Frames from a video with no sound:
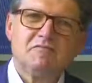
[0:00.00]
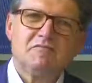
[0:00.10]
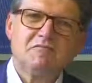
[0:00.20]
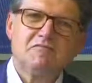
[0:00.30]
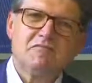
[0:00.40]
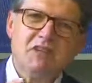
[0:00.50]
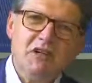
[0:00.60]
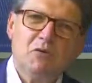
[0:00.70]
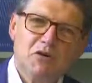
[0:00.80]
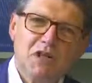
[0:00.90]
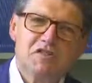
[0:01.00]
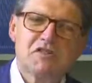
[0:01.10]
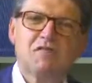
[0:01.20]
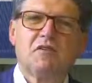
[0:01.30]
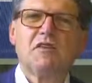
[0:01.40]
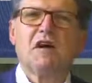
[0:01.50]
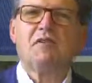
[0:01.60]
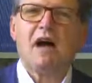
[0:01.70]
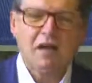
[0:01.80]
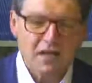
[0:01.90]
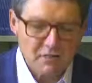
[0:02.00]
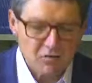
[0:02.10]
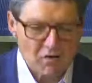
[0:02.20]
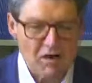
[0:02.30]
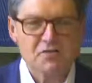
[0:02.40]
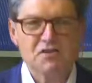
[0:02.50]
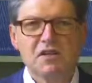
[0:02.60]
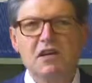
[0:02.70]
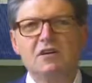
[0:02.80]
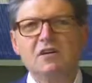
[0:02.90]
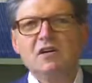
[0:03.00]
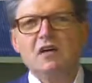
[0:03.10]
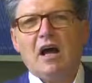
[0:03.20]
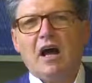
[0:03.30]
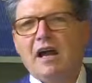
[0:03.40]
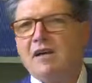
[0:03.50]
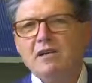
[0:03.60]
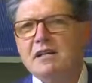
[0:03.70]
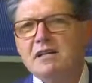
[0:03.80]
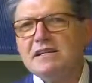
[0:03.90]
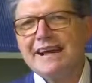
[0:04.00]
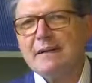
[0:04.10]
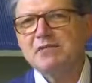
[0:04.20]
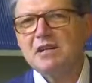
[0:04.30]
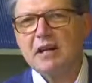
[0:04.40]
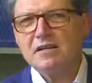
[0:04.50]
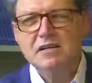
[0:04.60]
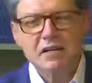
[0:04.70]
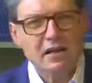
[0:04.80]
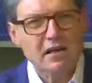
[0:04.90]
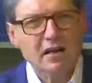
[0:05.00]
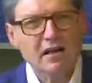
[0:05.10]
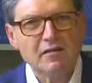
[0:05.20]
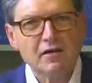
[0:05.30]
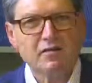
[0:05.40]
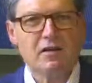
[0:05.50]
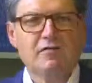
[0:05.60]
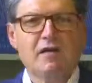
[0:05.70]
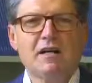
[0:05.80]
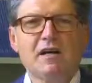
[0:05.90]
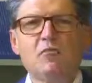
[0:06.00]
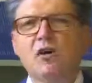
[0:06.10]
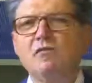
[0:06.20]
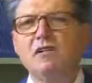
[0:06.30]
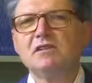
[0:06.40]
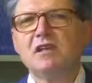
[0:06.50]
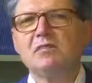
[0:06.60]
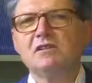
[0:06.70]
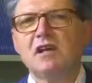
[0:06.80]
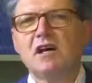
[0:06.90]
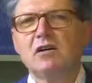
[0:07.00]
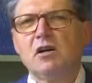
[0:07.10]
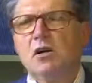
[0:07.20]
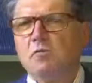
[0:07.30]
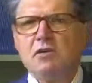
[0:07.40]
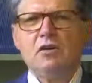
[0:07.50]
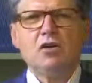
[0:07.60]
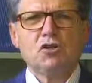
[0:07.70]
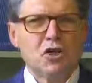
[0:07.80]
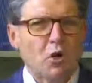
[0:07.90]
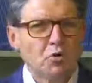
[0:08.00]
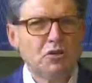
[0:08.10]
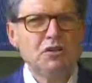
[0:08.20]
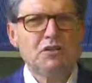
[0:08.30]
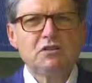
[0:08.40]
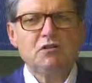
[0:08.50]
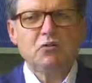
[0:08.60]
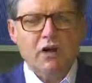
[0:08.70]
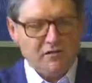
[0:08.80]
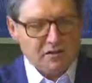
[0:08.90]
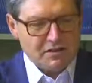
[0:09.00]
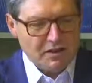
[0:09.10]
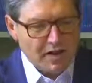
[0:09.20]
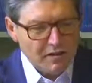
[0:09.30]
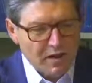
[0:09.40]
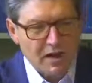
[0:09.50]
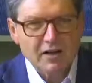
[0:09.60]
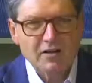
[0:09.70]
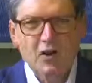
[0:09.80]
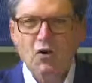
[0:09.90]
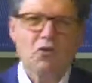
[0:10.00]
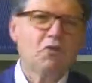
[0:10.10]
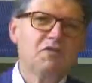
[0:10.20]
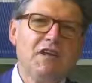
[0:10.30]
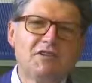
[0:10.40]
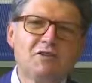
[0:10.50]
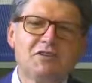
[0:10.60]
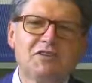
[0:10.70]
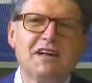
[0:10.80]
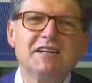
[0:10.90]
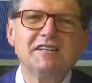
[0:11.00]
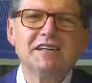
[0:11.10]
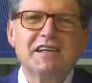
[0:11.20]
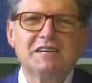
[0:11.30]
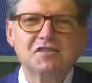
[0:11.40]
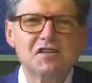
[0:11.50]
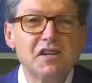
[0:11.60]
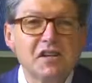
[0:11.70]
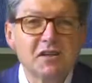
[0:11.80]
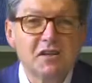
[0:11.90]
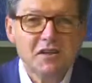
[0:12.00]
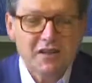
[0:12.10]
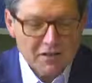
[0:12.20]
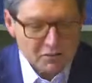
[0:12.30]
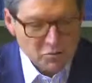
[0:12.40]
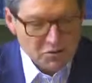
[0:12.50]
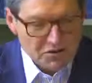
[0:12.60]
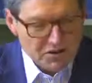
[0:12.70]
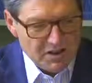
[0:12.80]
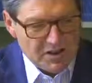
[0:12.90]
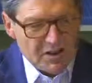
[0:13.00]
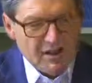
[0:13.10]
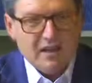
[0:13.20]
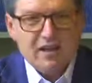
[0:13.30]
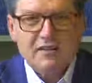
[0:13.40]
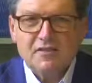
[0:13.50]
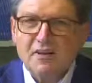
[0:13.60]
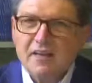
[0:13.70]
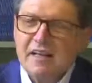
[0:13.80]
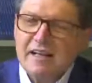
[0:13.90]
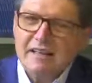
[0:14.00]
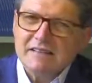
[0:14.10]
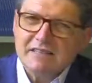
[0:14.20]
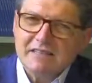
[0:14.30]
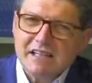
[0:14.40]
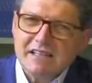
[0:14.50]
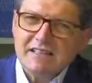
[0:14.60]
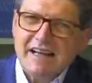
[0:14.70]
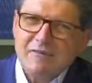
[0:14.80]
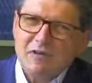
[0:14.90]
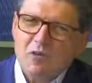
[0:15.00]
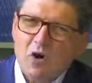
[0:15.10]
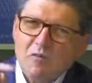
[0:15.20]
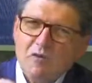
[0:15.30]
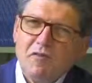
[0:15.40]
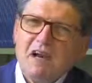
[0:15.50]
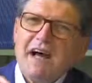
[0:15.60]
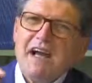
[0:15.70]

doesn't begin with the ideal of beauty, but from the here and now, from perception. He doesn't simply try to abstract perception. He's simply saying, yes, don't just look at the bodies.